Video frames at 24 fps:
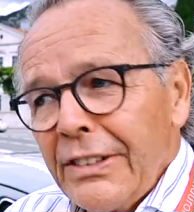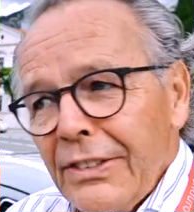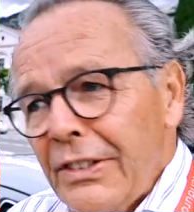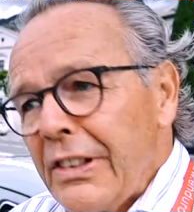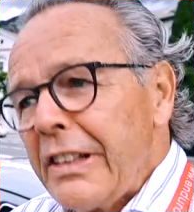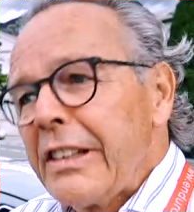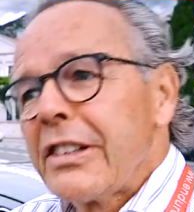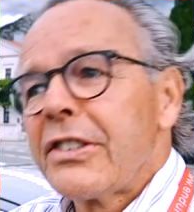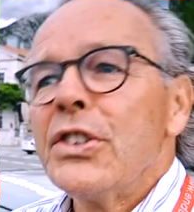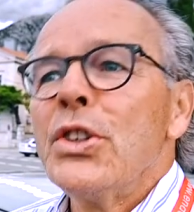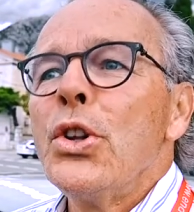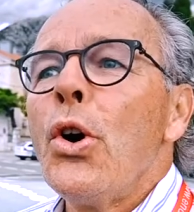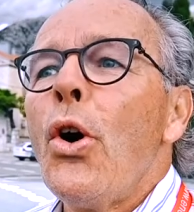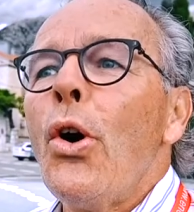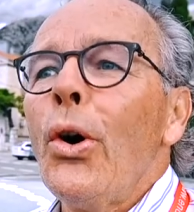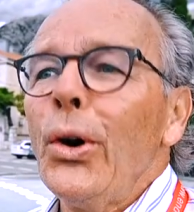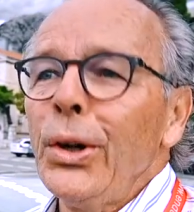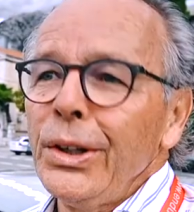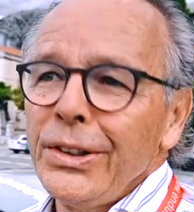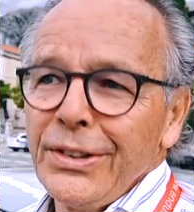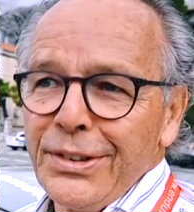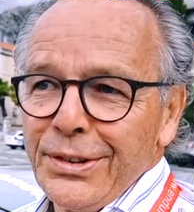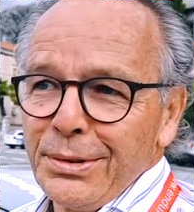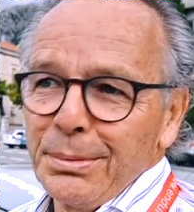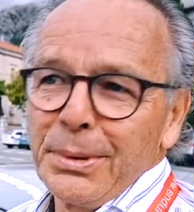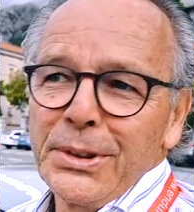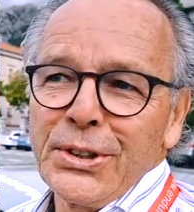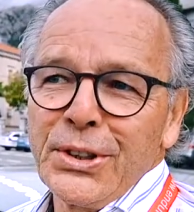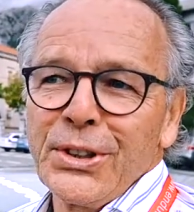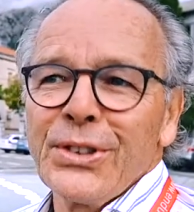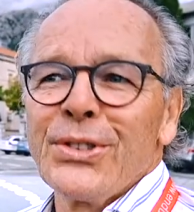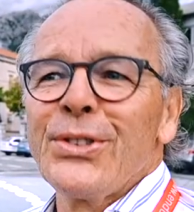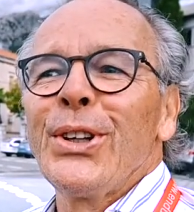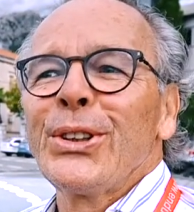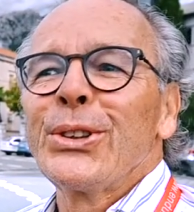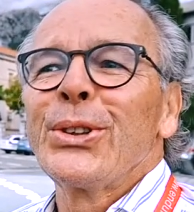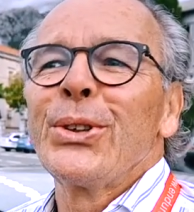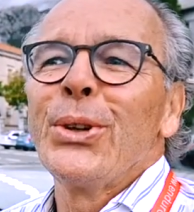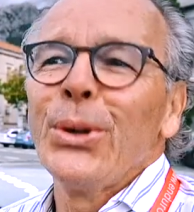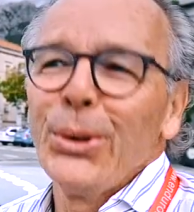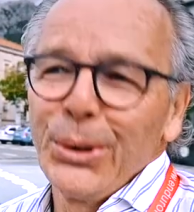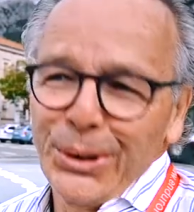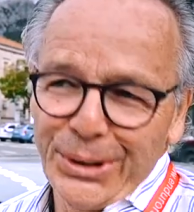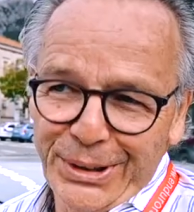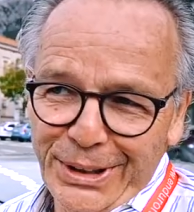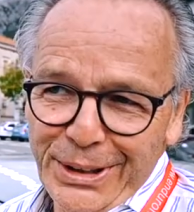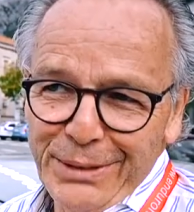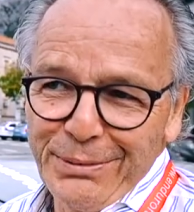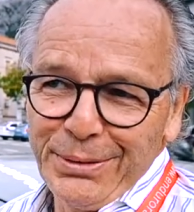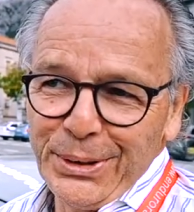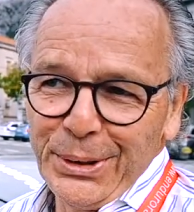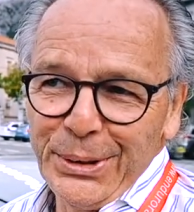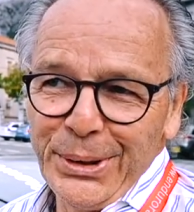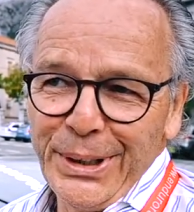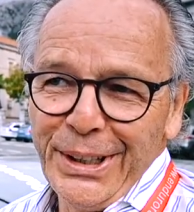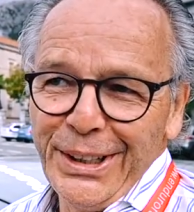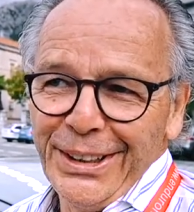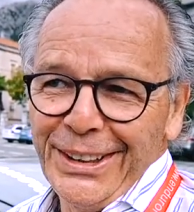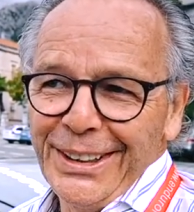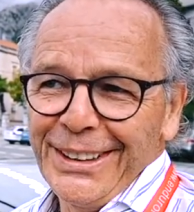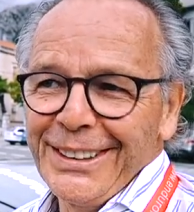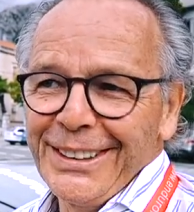this noise, which is not good if you hear